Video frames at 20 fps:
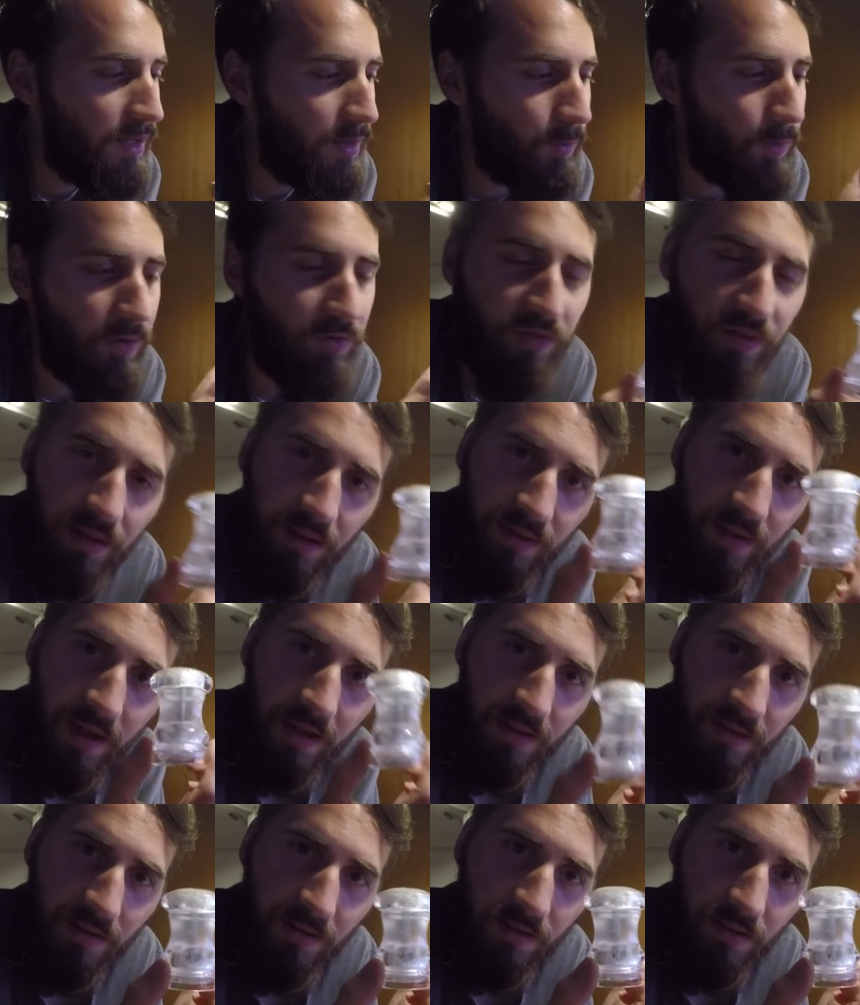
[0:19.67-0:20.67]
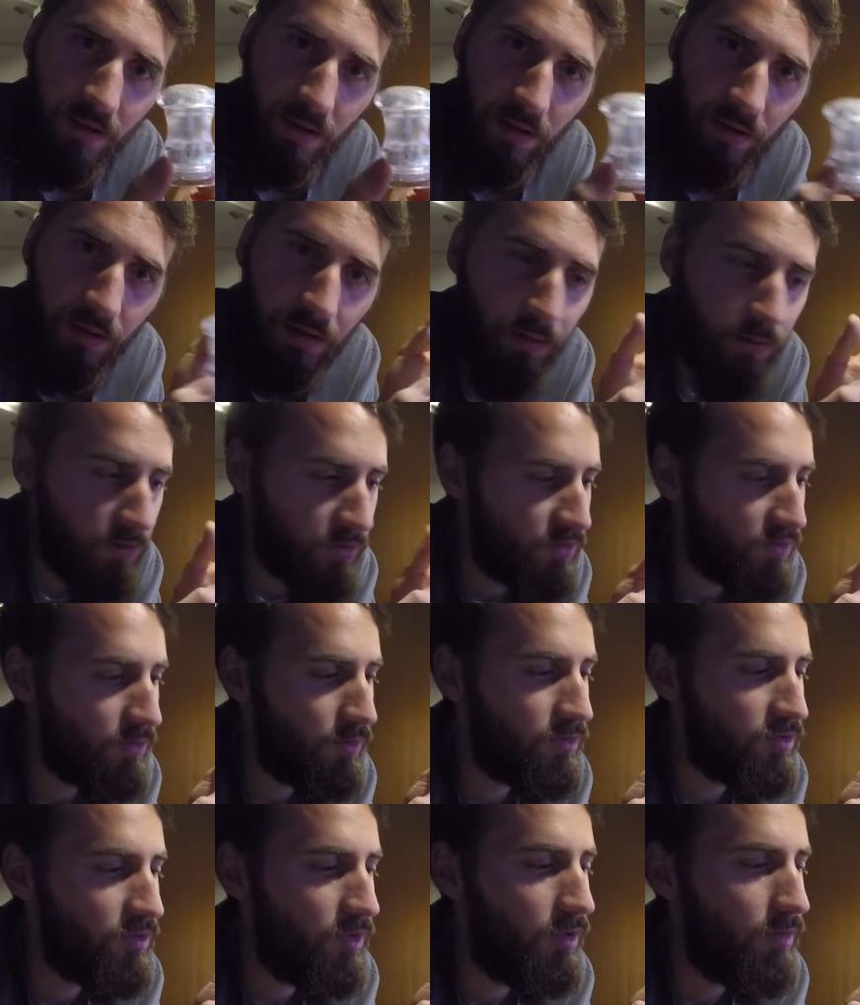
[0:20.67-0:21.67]
We filled that in our
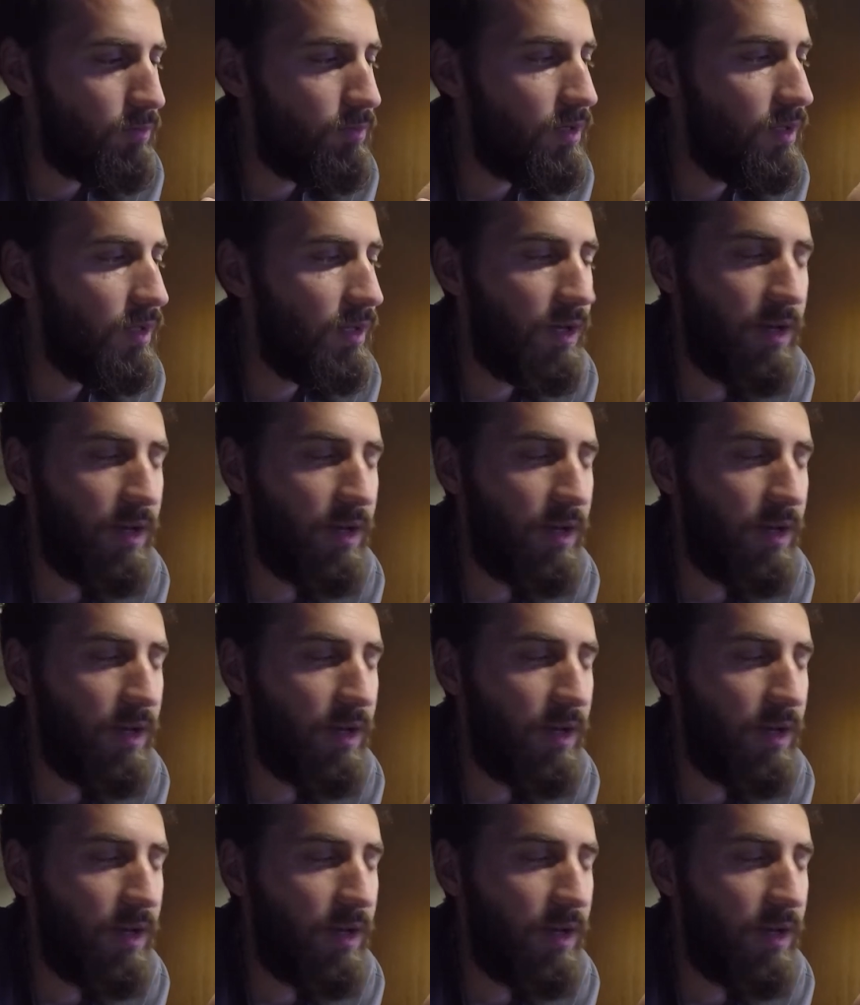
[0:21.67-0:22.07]
salt mill,